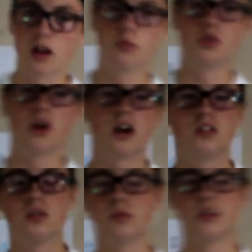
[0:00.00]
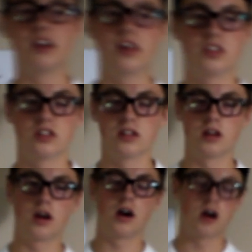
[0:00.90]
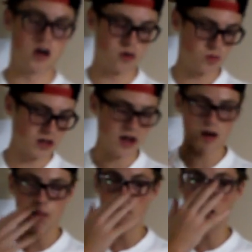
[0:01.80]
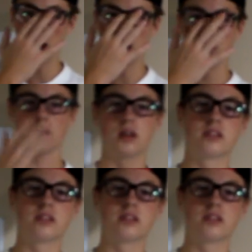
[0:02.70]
I'd do them together, we got my